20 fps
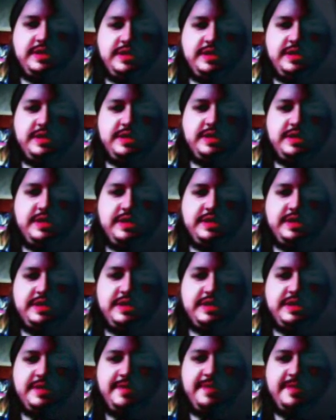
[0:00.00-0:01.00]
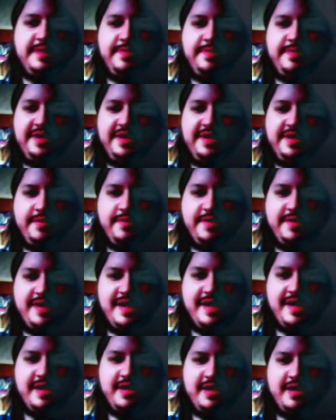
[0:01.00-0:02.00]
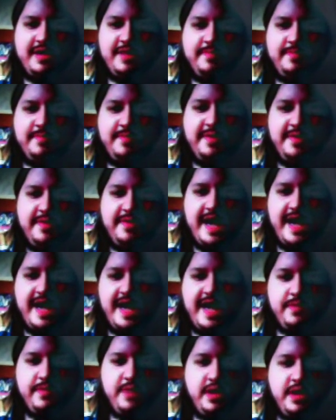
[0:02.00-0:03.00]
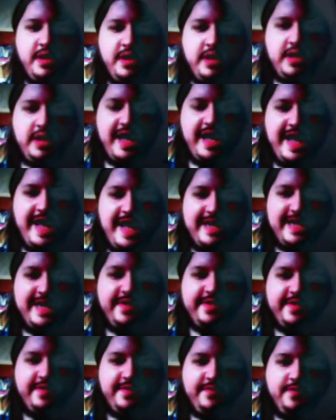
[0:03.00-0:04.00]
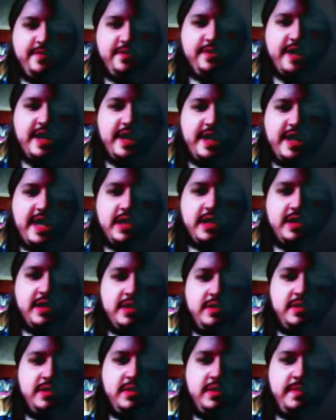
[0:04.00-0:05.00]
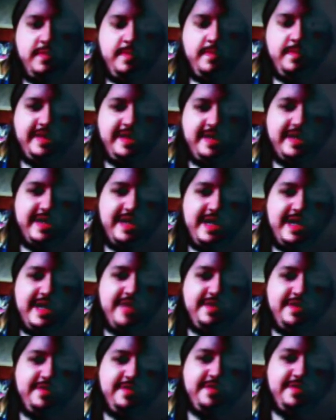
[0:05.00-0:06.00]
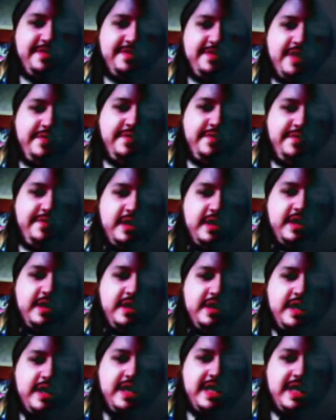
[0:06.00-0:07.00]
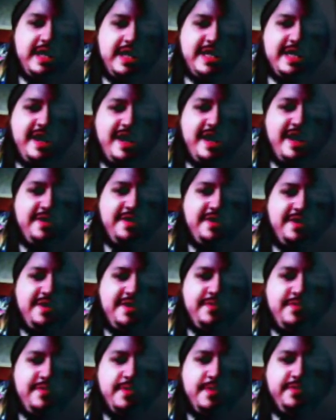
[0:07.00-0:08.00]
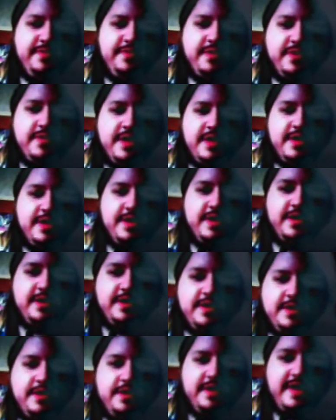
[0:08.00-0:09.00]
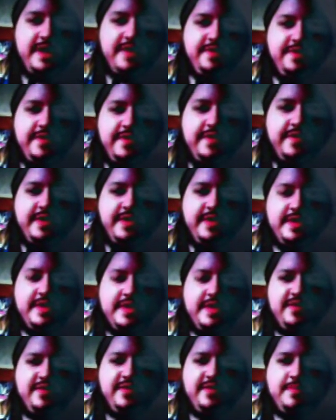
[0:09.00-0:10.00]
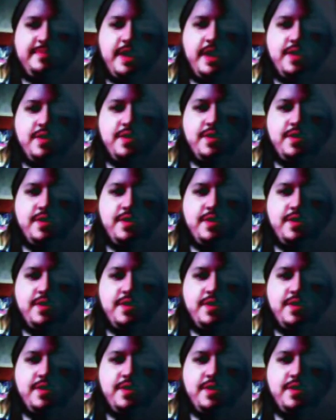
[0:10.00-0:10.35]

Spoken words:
D-Police from your deck, maybe, I don't know, and give it 4k. And then it itself attacks for +1 critical if it has 15,000 power or more.